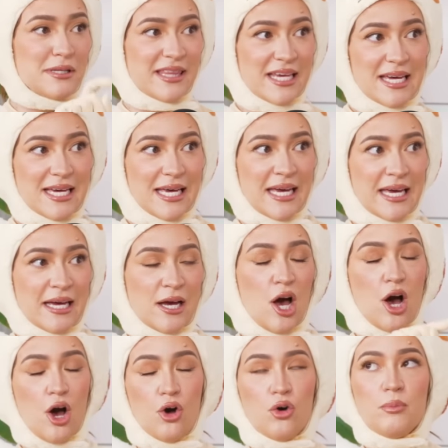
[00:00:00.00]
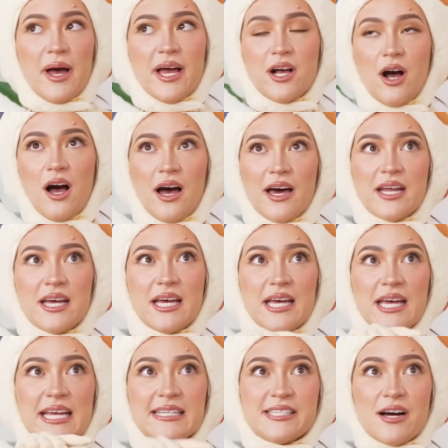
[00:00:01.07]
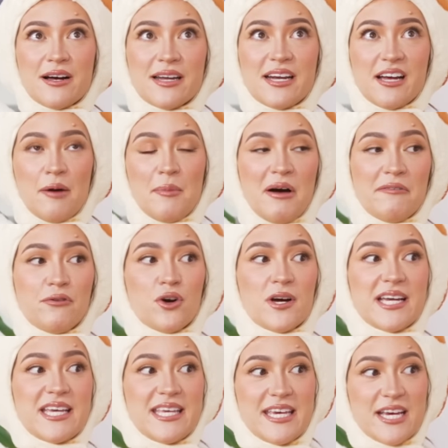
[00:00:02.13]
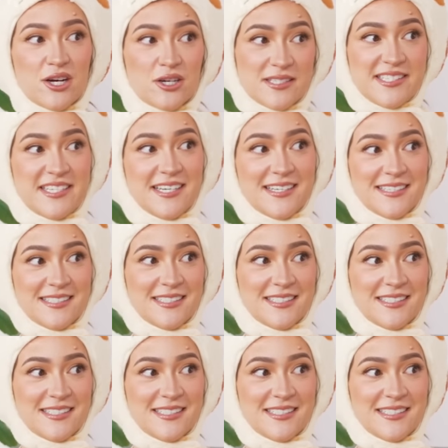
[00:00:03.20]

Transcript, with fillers: thinking, oh my God, it's not going to come out for a year still.